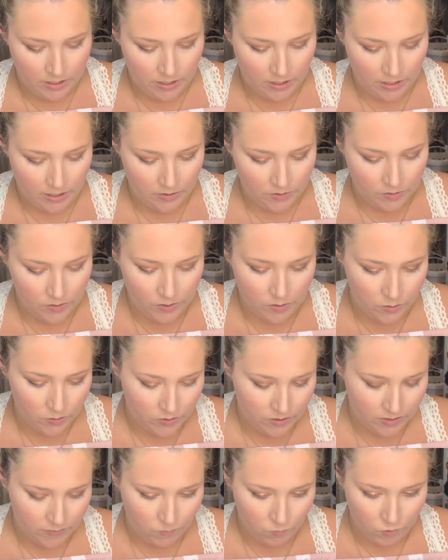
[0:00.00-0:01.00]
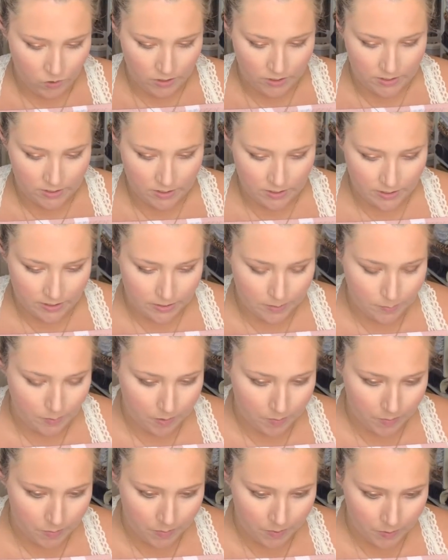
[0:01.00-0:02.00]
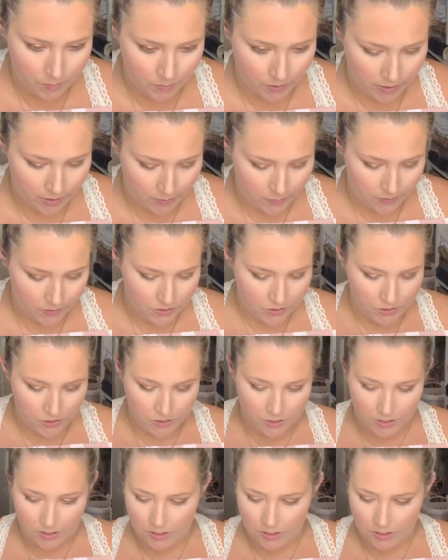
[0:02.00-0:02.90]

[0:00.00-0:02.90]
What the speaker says: I only use them once, that's probably why, which